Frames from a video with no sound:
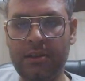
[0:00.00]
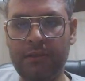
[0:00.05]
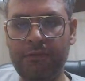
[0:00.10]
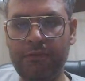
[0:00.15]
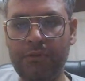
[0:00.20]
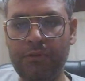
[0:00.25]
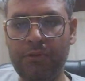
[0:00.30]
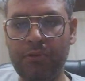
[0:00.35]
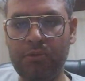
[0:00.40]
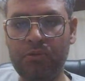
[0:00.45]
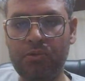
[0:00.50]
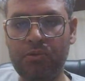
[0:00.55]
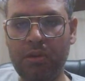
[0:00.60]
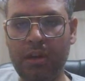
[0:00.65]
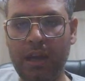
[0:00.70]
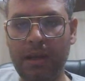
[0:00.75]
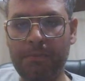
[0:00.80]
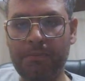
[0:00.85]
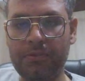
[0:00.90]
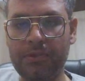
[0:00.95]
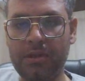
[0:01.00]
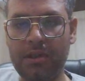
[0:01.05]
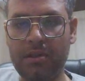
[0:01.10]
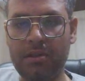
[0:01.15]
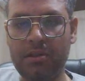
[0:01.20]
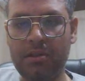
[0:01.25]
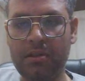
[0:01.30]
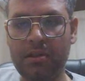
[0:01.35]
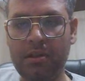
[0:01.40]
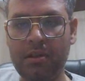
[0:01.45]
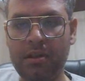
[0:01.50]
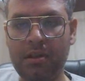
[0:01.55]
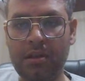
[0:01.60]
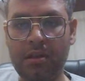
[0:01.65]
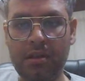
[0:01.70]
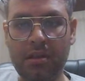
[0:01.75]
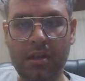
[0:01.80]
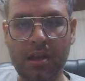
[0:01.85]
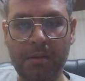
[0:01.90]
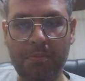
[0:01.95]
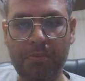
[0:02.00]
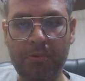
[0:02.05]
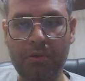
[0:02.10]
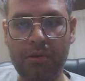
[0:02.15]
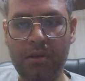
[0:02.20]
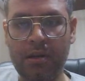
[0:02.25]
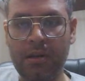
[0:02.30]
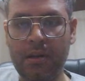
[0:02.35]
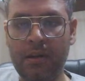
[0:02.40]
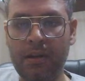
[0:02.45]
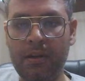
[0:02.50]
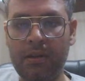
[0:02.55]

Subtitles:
refused to capture the pawn.